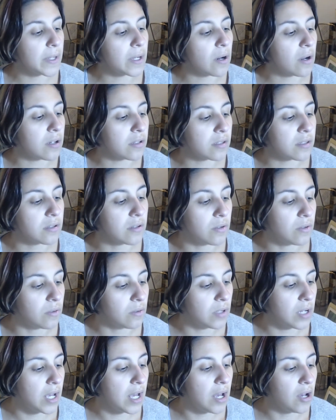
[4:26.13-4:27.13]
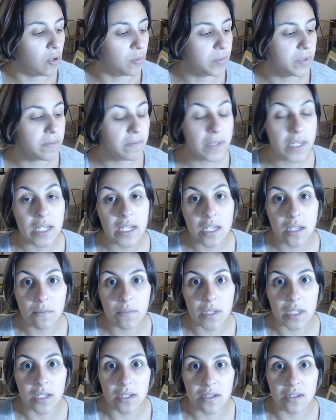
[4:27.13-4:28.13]
but also helped
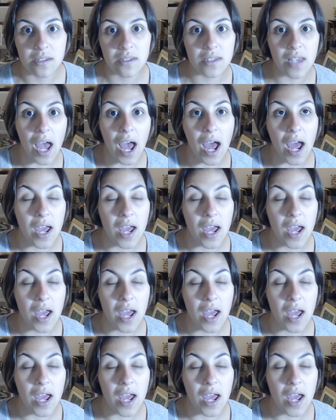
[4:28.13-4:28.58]
me because